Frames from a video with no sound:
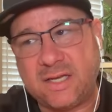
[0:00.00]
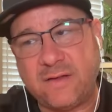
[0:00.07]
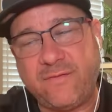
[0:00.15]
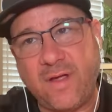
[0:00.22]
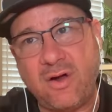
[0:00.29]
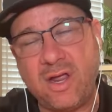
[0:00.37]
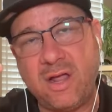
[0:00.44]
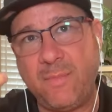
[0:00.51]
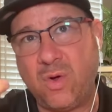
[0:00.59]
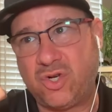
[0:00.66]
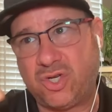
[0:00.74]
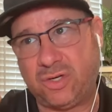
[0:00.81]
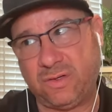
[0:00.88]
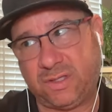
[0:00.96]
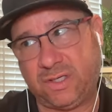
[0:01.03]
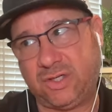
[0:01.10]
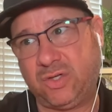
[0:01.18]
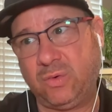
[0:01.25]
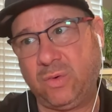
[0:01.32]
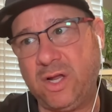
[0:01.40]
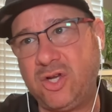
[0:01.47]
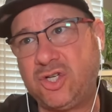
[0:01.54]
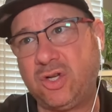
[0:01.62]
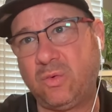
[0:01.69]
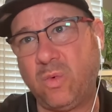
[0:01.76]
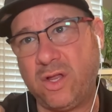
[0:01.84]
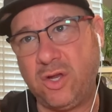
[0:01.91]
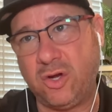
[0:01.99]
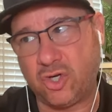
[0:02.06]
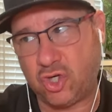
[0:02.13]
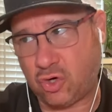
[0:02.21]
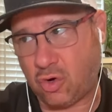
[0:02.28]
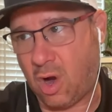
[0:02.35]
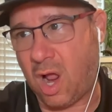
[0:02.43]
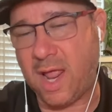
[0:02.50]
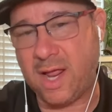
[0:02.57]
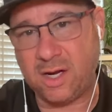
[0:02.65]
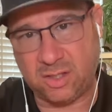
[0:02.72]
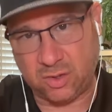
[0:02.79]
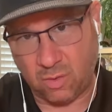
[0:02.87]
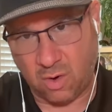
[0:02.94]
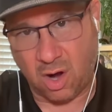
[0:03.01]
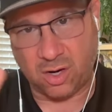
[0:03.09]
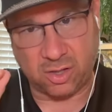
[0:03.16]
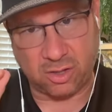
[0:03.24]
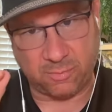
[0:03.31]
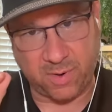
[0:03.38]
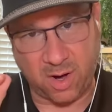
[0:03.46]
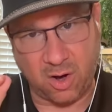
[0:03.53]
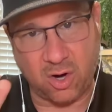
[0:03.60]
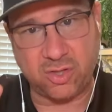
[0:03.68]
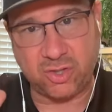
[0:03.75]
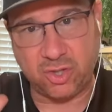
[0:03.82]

a very emotional situation when you're trying to honor your parents.